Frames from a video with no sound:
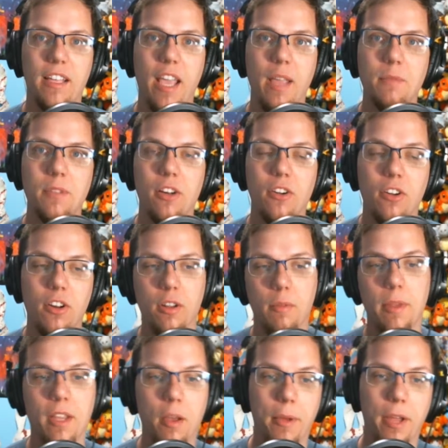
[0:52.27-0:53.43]
games that are gonna
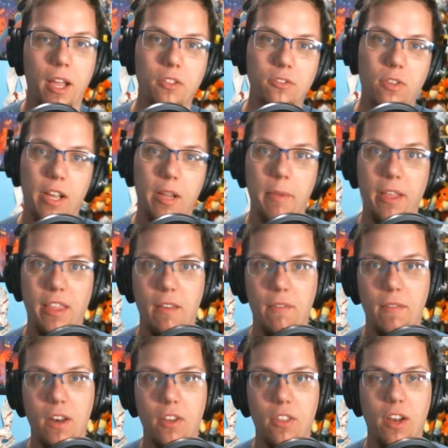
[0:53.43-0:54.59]
be coming out, so I can make
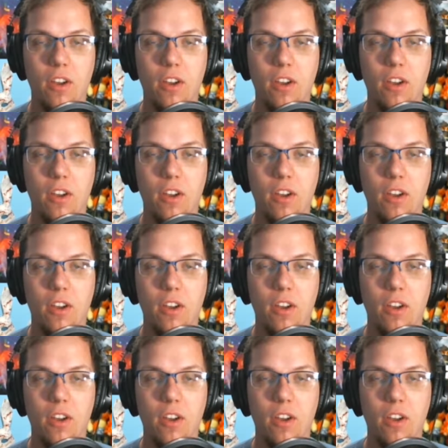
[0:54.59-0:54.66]
that video